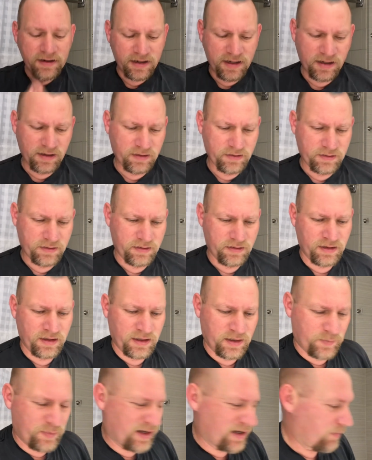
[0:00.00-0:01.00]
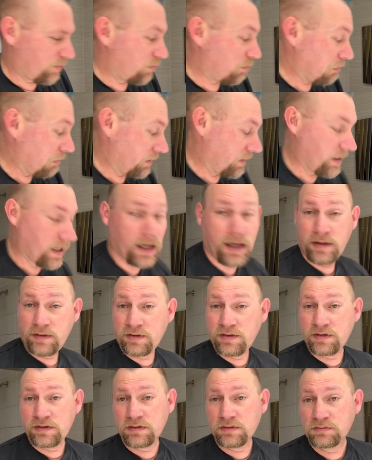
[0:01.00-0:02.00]
color? Probably
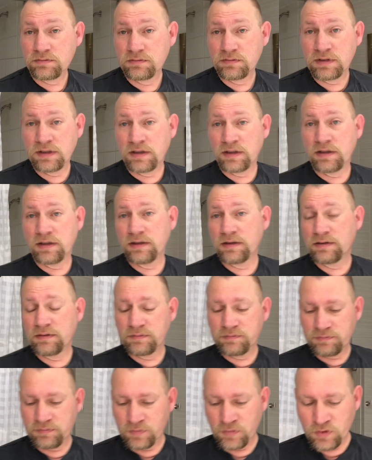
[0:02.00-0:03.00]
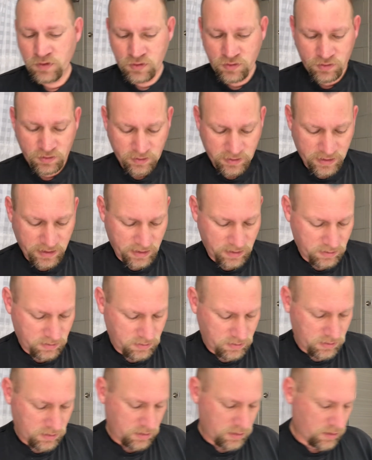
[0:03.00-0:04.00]
not. Usually
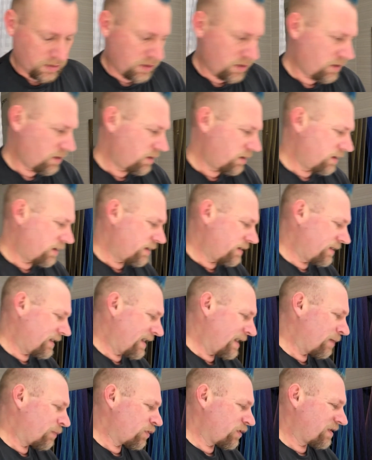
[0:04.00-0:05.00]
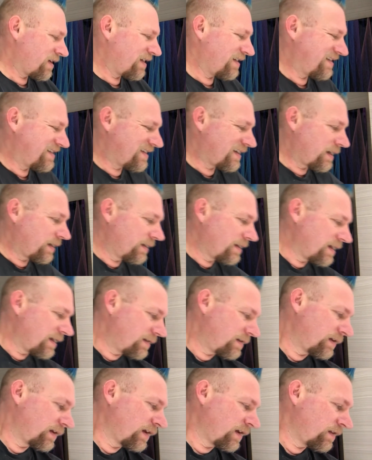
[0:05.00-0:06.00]
Amber and I decide that
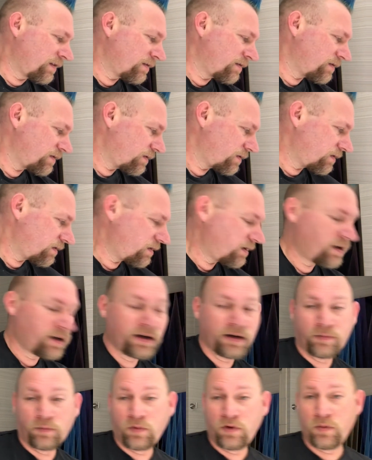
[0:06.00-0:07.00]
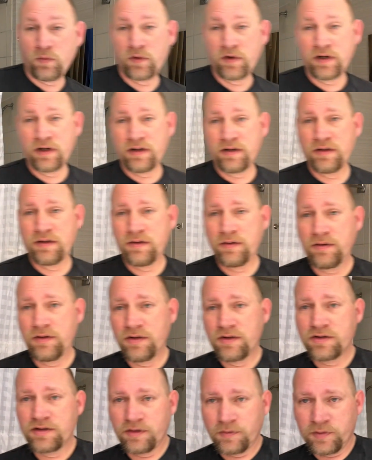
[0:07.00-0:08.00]
together. What we're gonna do,
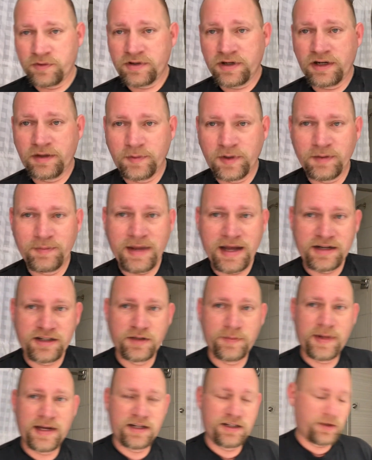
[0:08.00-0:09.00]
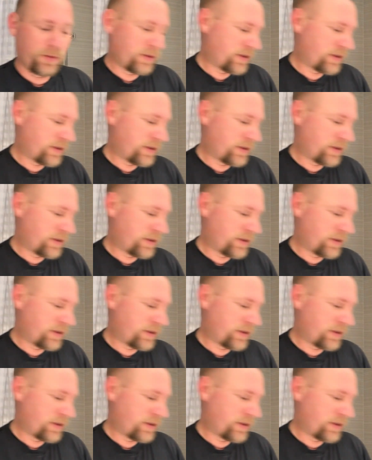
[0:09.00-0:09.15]
usually we try to be matchy-matchy with